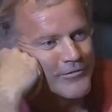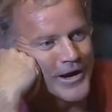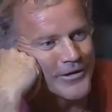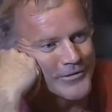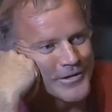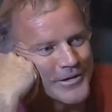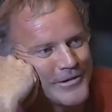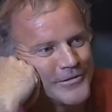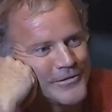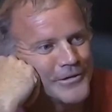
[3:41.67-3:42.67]
virus in there,
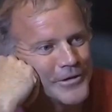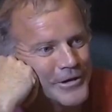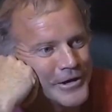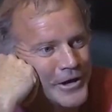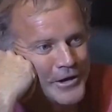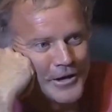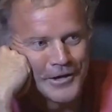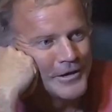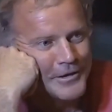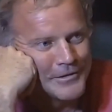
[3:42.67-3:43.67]
you'll know it.
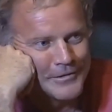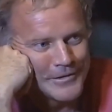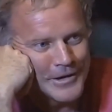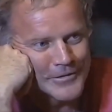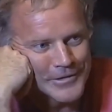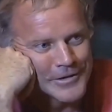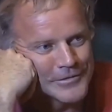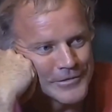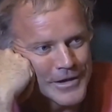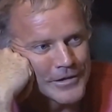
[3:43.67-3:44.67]
He doesn't
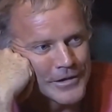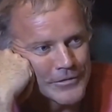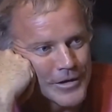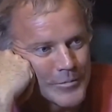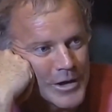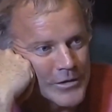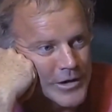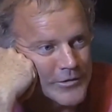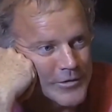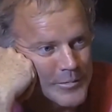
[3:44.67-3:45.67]
understand electron
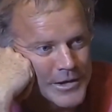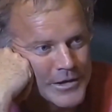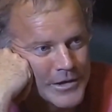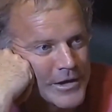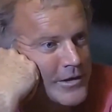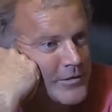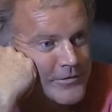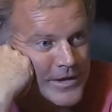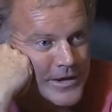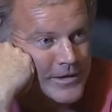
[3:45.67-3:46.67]
microscopy, and he doesn't
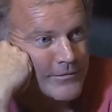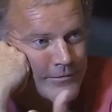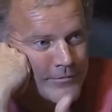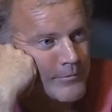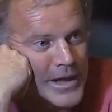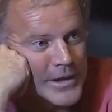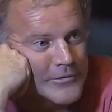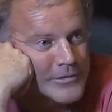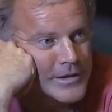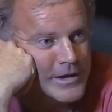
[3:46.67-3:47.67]
understand
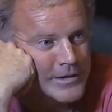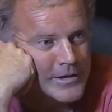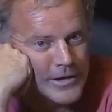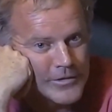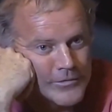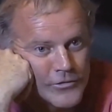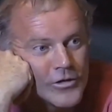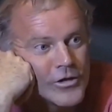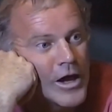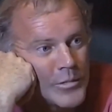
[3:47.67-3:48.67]
medicine, and he, does, he
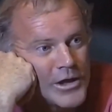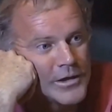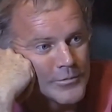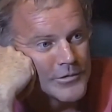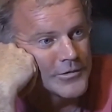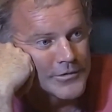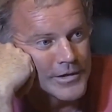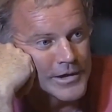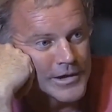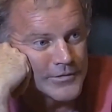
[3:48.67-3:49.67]
should not be in a position
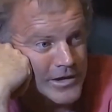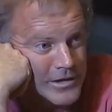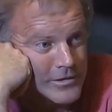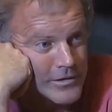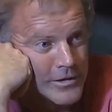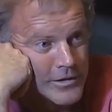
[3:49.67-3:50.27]
like he's in.